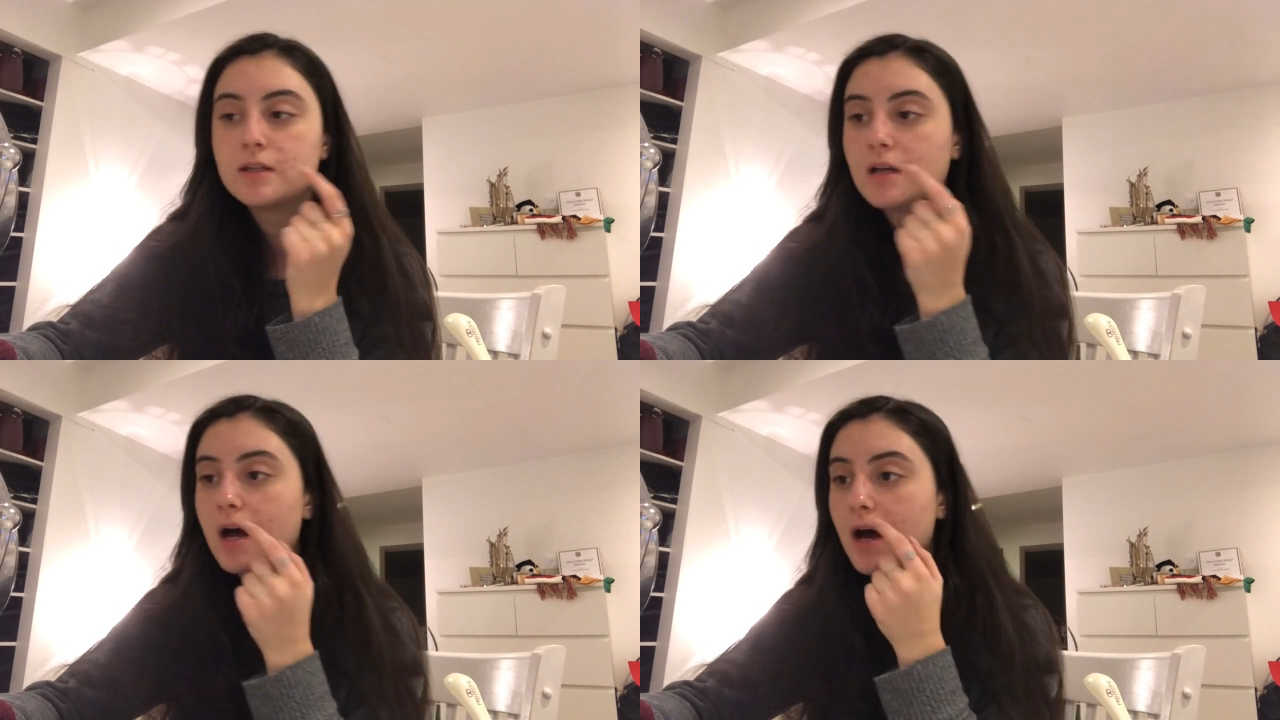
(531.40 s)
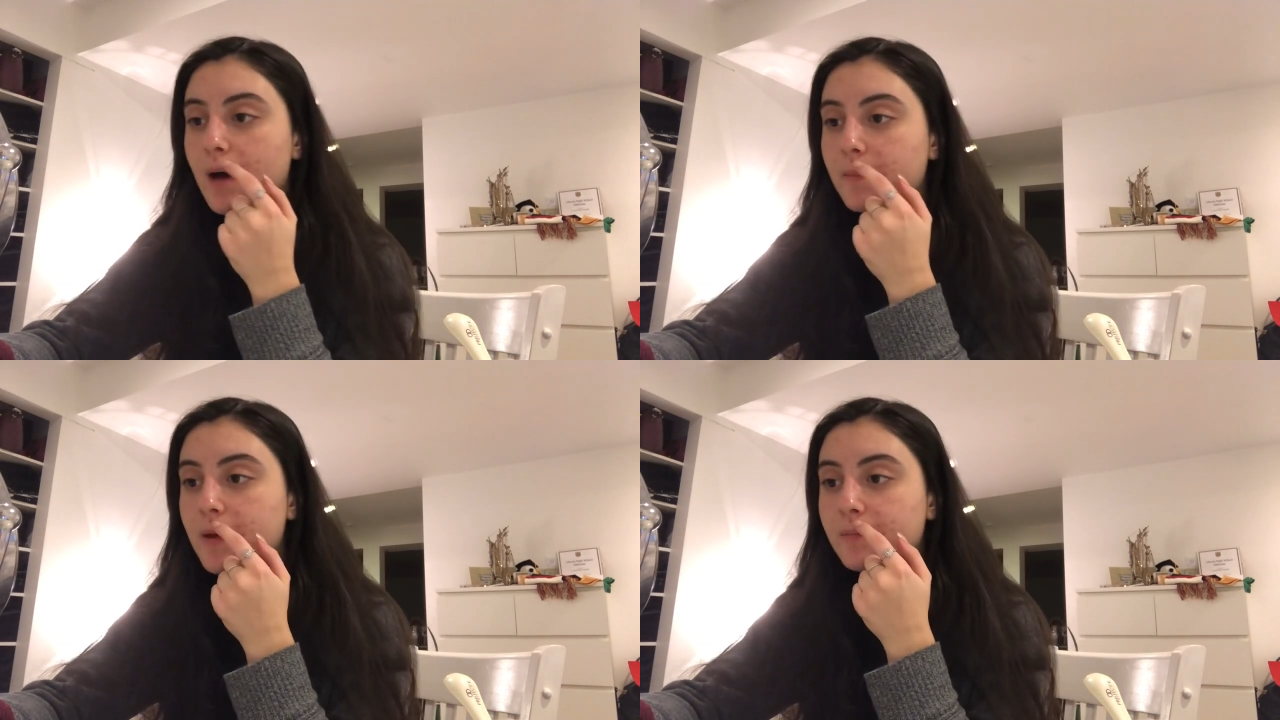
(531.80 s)

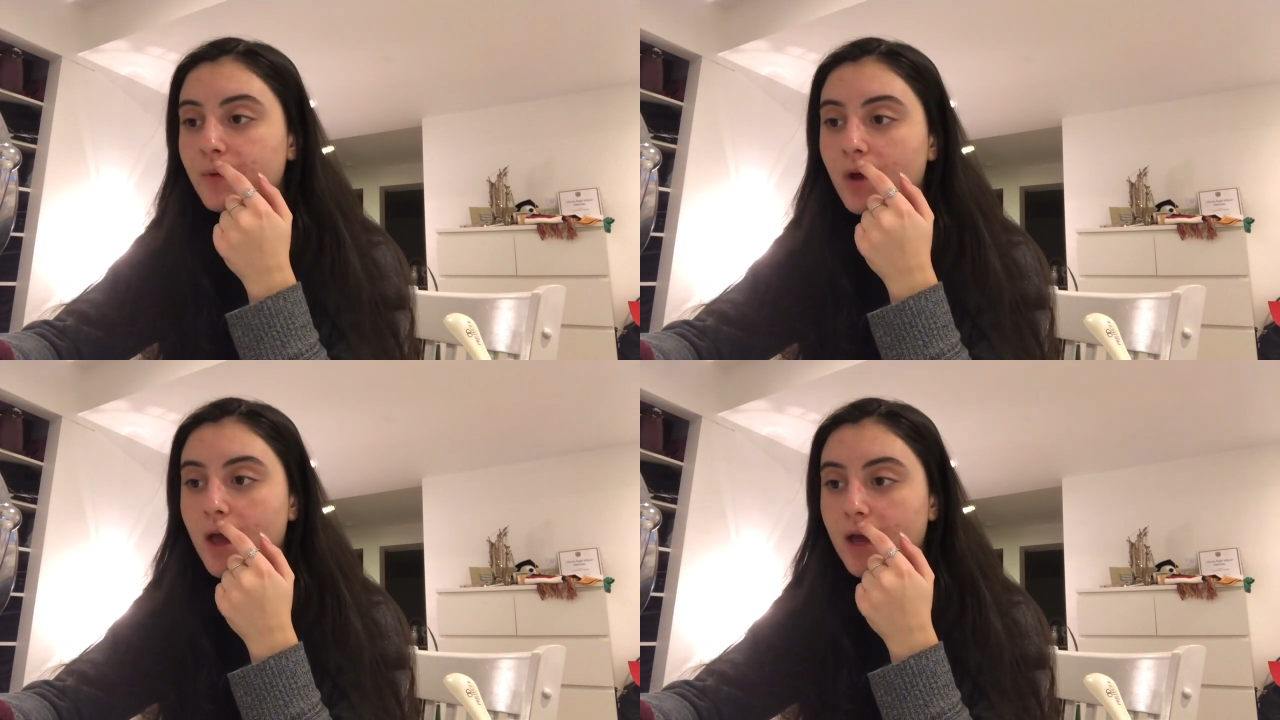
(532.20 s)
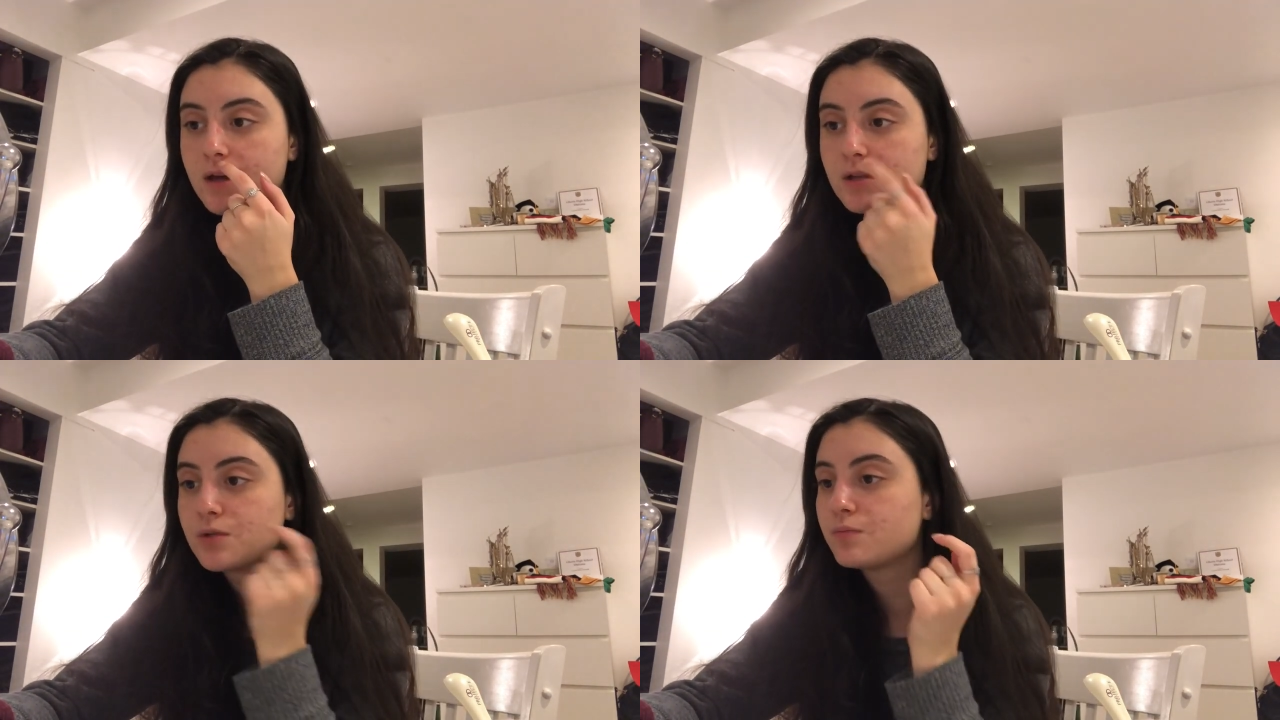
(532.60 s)
Uh, pimple,
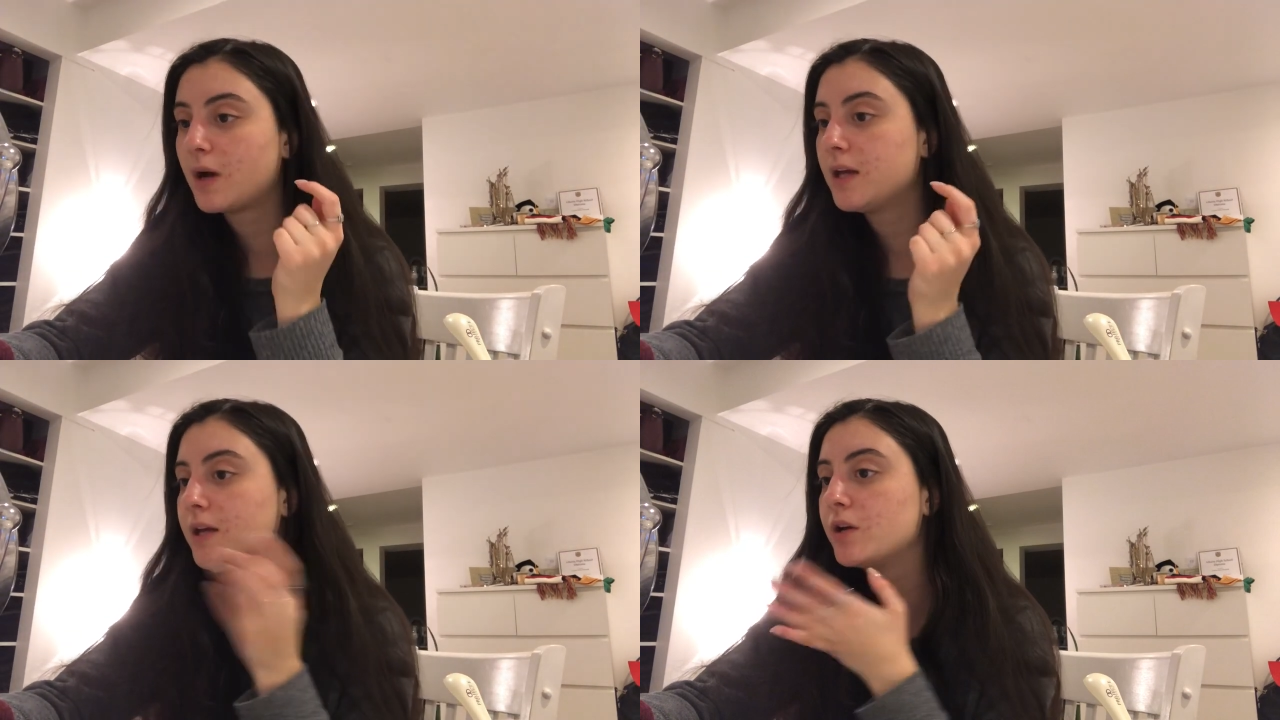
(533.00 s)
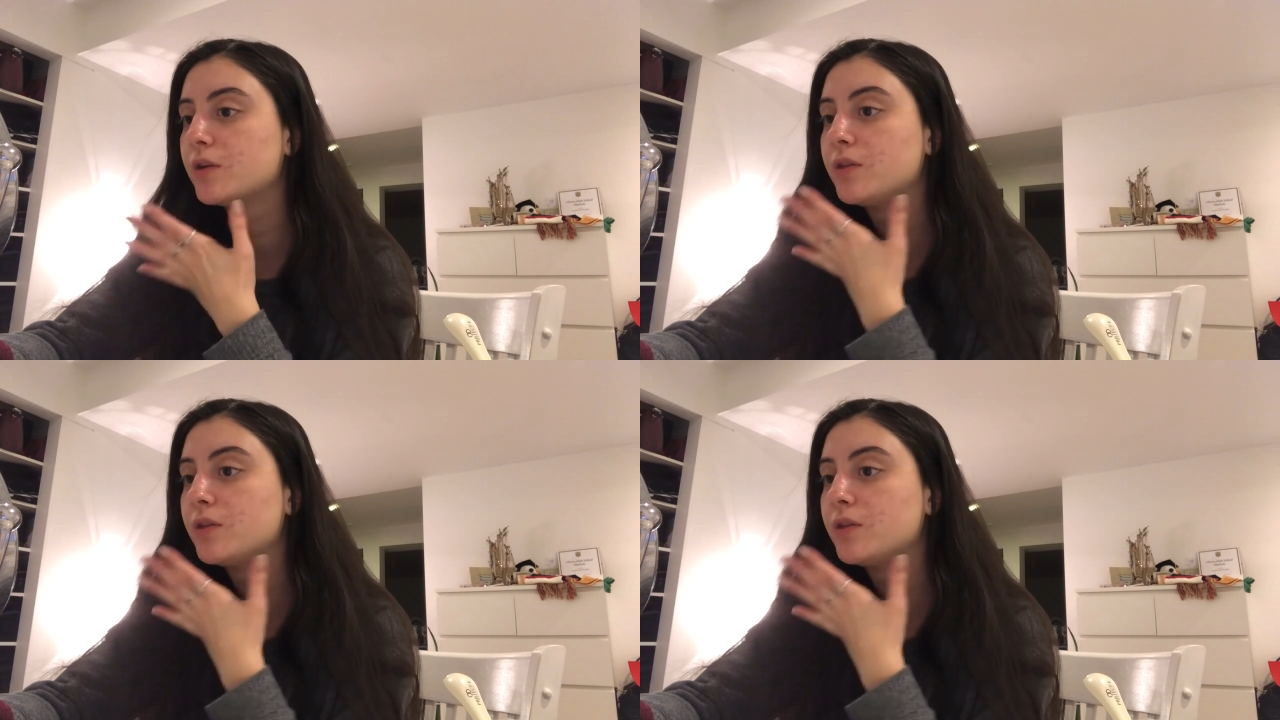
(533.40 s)
and it's right here.